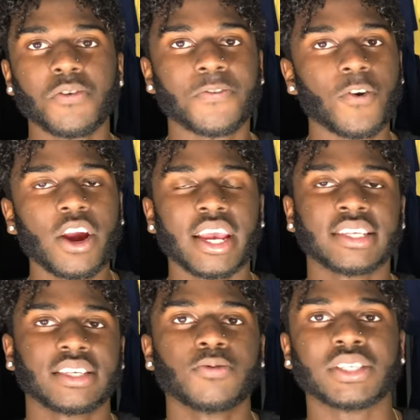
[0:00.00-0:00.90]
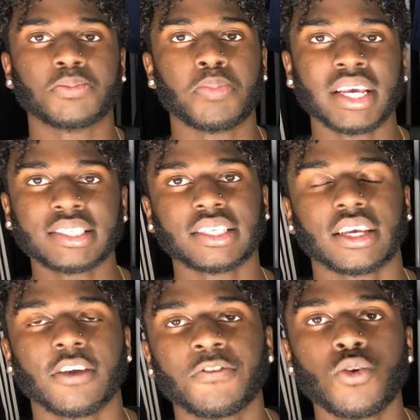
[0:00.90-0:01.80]
before, it was
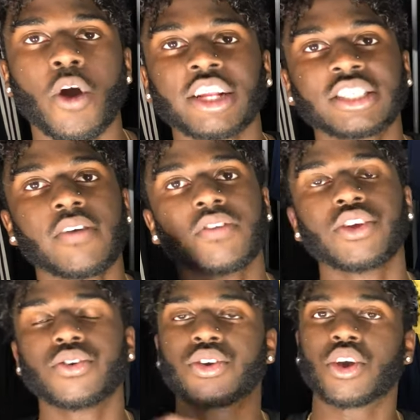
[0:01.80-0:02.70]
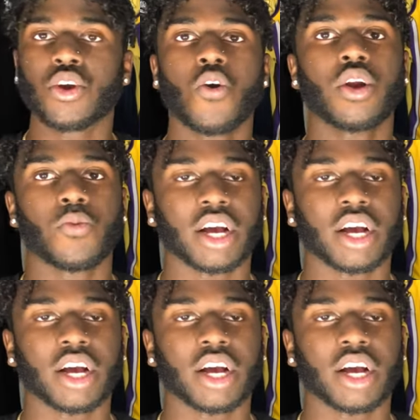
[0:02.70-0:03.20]
basic. If you watch that video, you can go and